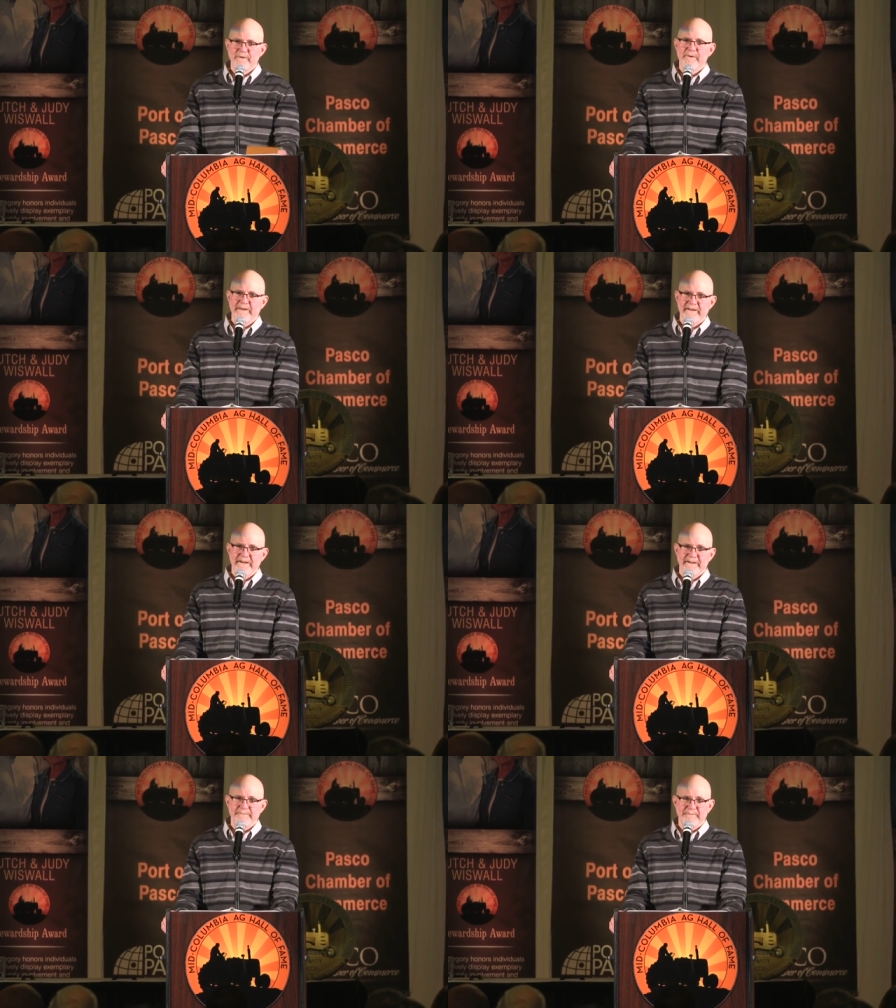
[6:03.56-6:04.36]
growing
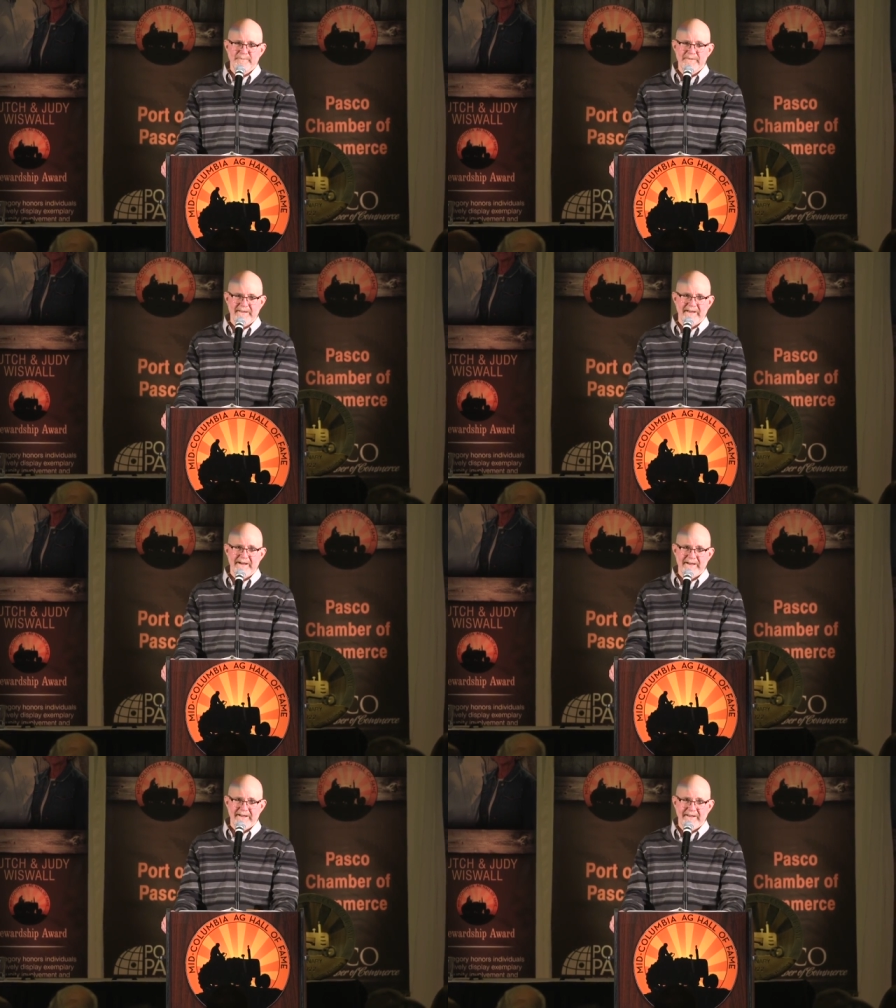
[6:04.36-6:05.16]
up with a
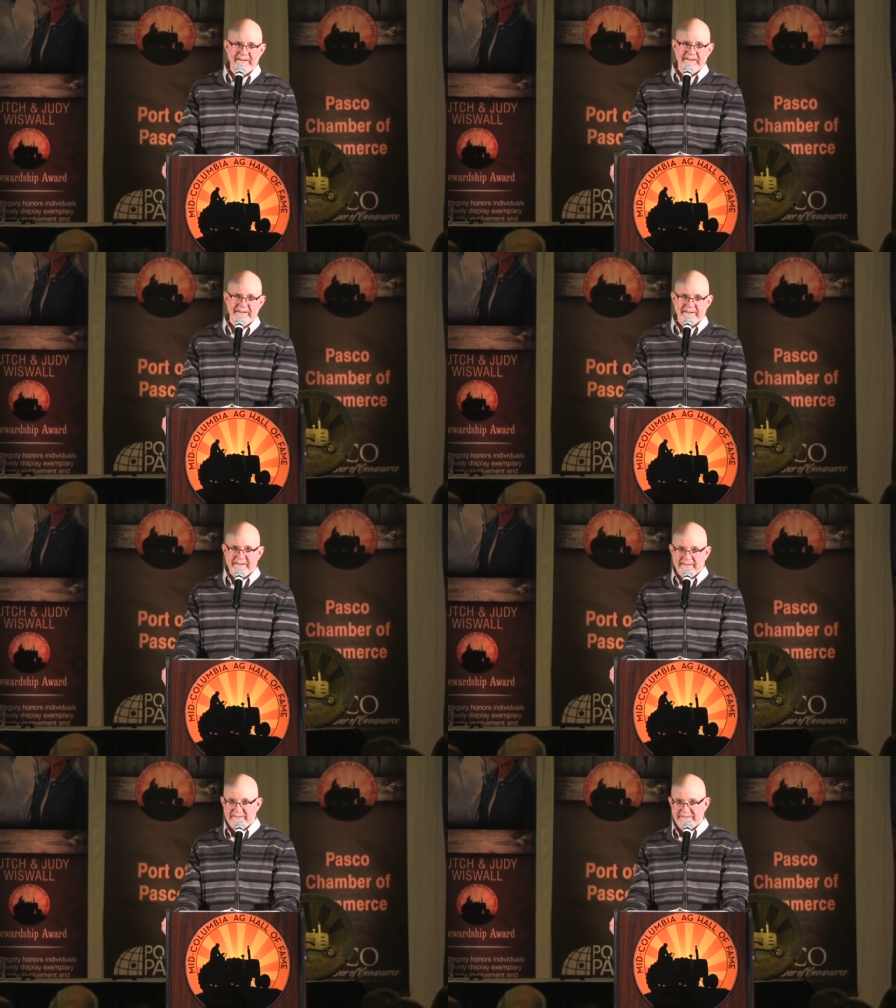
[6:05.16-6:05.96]
guy
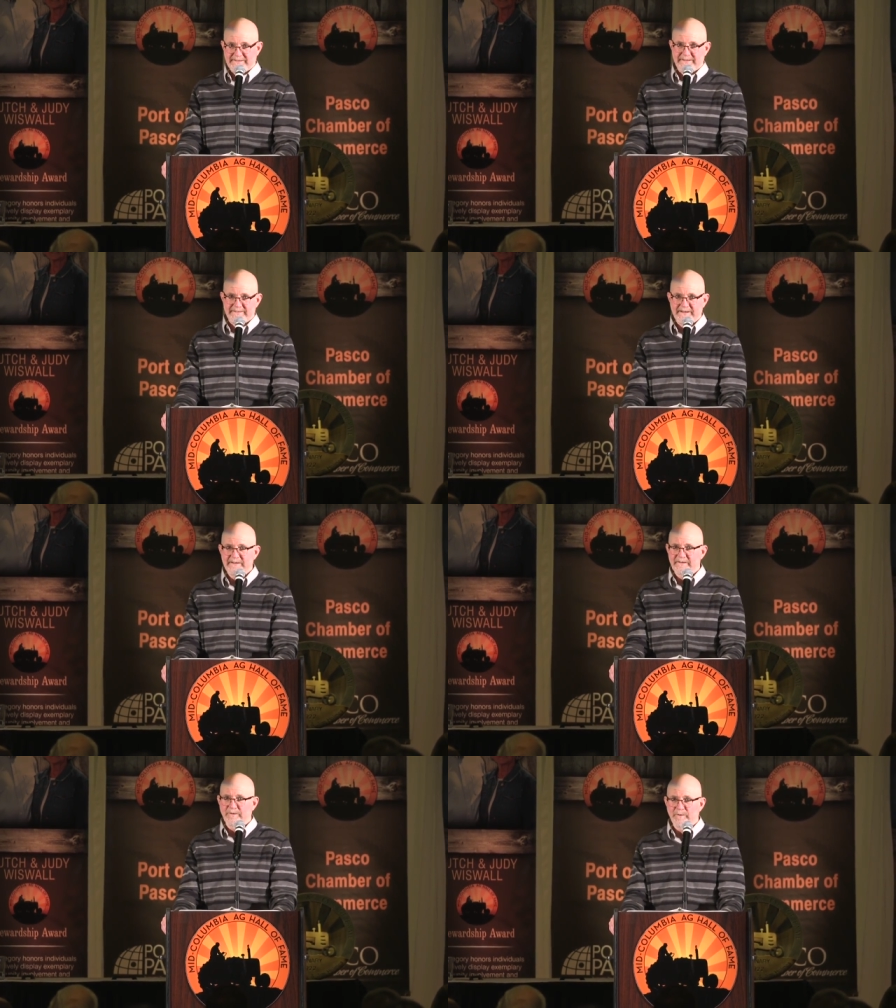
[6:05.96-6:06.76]
that says,
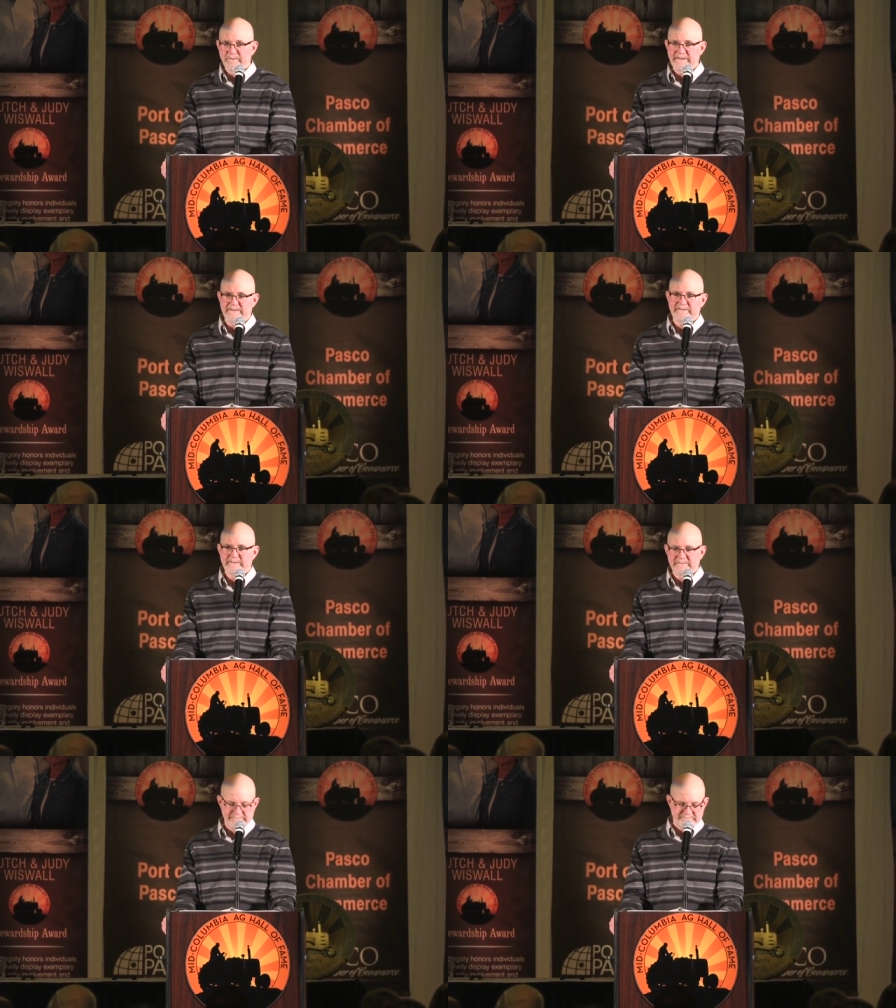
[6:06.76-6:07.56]
"Here, hold this."